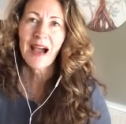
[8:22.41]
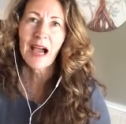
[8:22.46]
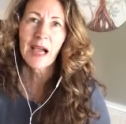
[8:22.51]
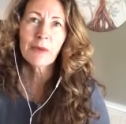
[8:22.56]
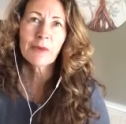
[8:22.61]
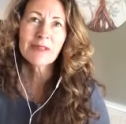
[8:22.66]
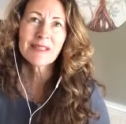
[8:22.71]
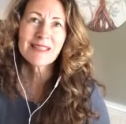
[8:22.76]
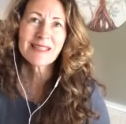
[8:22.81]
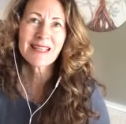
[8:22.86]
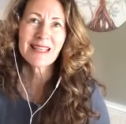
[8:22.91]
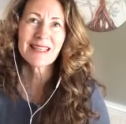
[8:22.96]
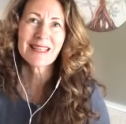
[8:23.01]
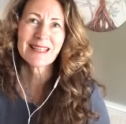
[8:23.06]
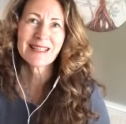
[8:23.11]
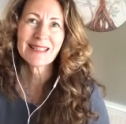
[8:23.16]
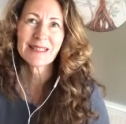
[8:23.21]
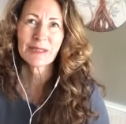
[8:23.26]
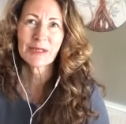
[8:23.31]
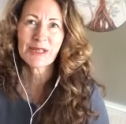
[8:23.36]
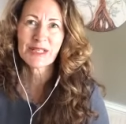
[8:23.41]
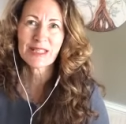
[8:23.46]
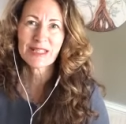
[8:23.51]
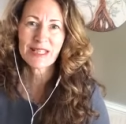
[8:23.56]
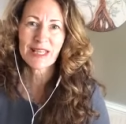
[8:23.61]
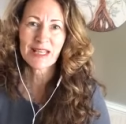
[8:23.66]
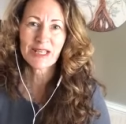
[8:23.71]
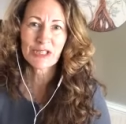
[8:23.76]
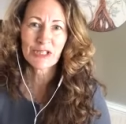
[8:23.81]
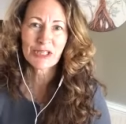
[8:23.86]
I would say that Clary
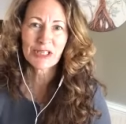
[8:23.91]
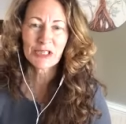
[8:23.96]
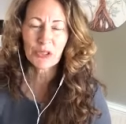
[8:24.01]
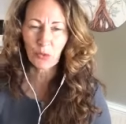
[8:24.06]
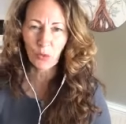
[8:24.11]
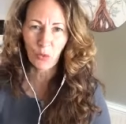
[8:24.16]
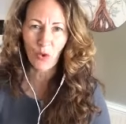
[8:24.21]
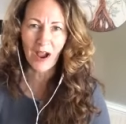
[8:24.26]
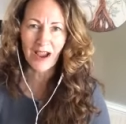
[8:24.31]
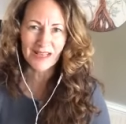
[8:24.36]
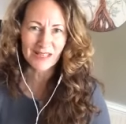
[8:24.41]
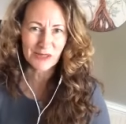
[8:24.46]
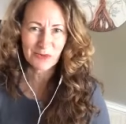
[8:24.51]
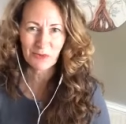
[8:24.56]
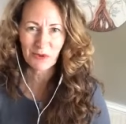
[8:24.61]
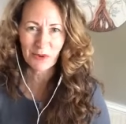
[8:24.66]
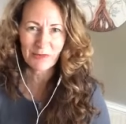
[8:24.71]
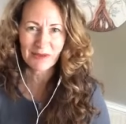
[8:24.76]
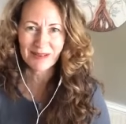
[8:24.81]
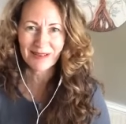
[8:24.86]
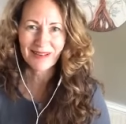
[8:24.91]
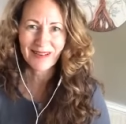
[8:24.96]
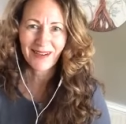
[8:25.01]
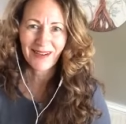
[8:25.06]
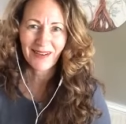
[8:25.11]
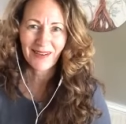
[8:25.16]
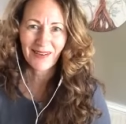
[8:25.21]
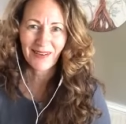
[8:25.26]
Sage is a wise woman